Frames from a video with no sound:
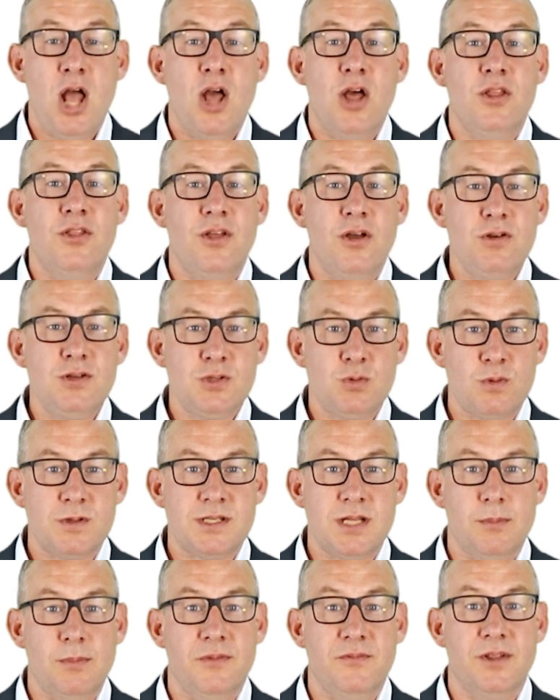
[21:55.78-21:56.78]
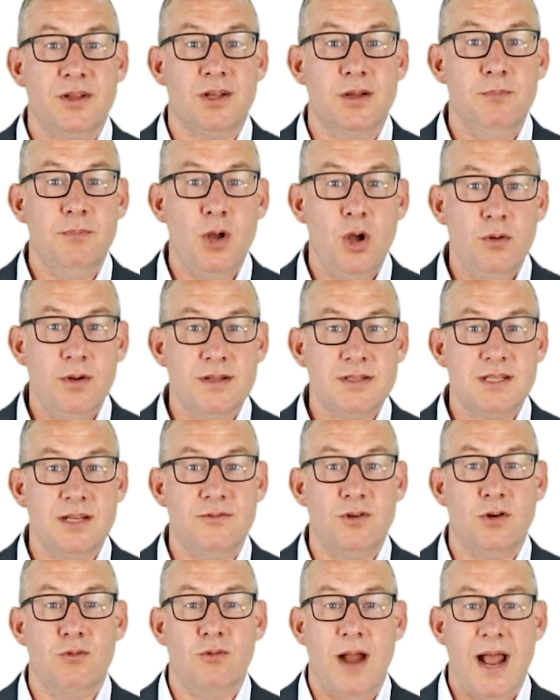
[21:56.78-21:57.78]
Those were some of the components of a
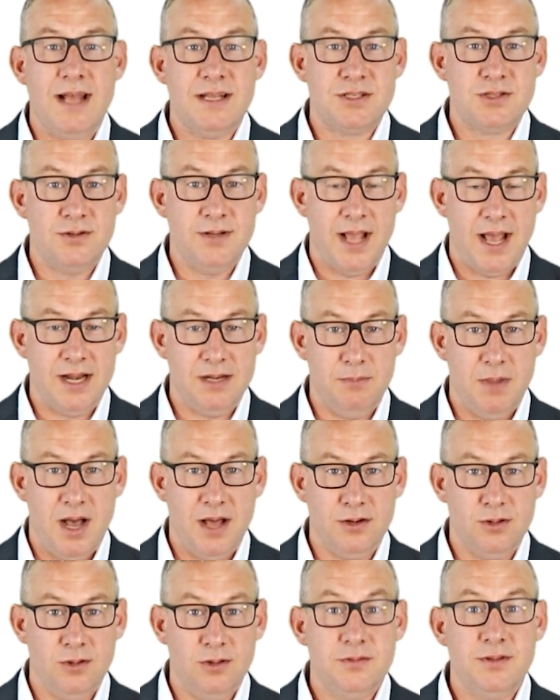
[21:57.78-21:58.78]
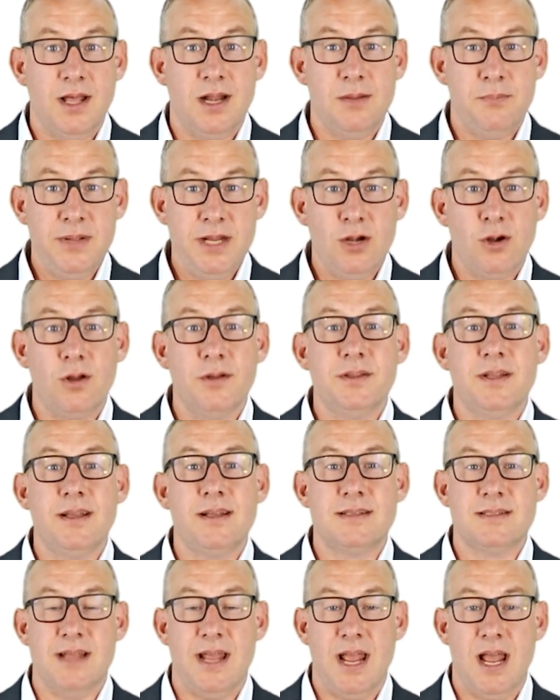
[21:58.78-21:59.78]
raster data model that appear on the
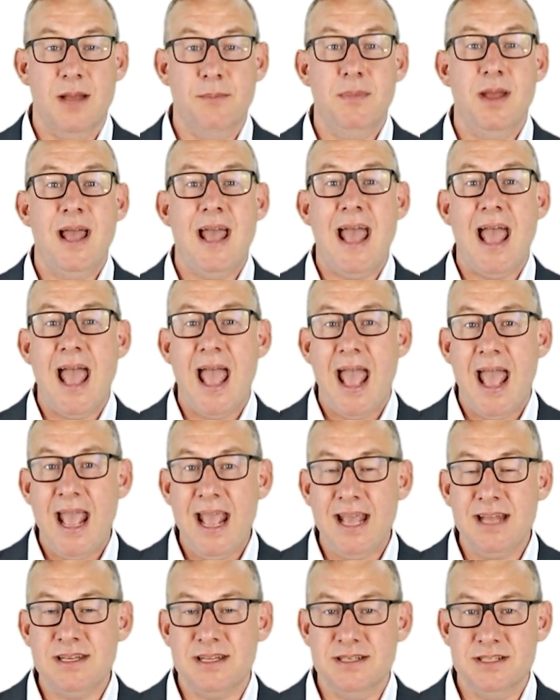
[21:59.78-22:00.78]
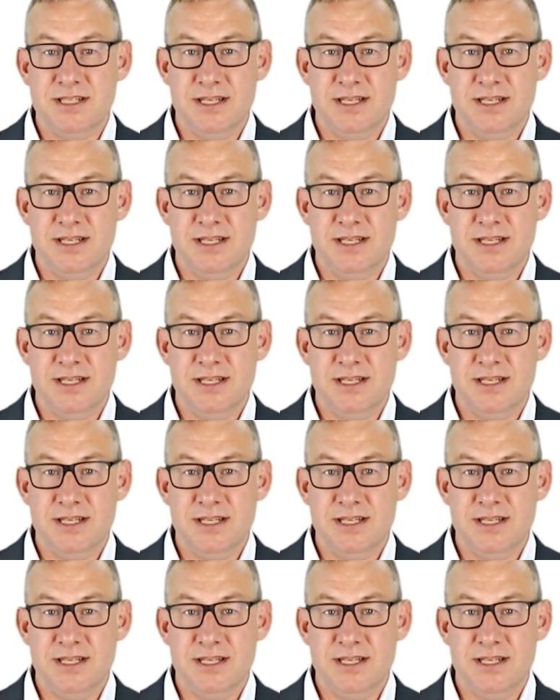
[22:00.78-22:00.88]
exam and in